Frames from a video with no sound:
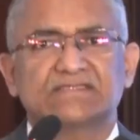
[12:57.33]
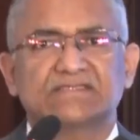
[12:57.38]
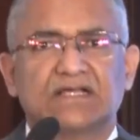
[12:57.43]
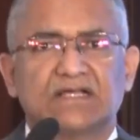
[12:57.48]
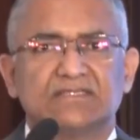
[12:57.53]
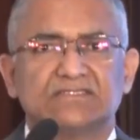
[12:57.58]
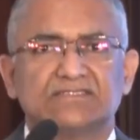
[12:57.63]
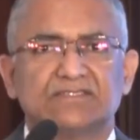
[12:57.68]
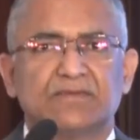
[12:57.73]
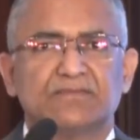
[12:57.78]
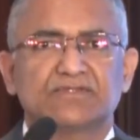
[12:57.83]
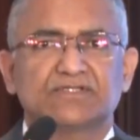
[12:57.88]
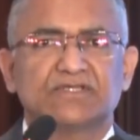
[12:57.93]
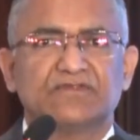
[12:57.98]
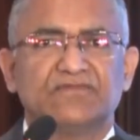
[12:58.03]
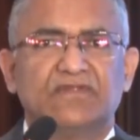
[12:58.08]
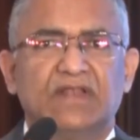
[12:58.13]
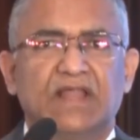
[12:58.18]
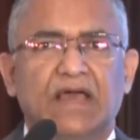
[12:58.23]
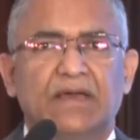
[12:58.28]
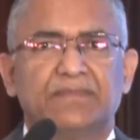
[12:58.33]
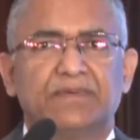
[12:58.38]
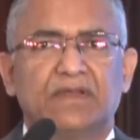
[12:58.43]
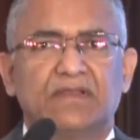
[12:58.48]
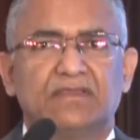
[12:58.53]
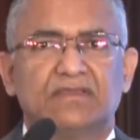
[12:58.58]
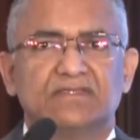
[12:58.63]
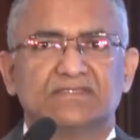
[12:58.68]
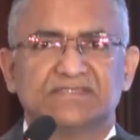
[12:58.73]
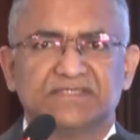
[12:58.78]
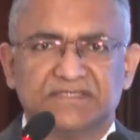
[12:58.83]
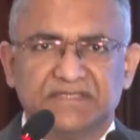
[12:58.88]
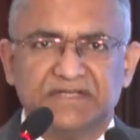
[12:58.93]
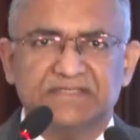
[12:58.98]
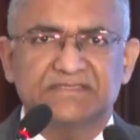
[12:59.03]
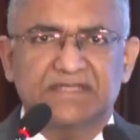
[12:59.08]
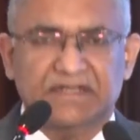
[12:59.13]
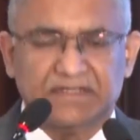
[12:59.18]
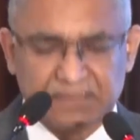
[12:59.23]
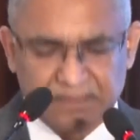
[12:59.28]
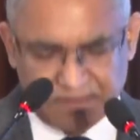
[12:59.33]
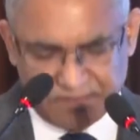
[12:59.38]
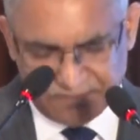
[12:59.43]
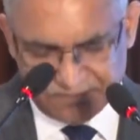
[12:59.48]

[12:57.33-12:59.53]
consumption will happen in the CGD sector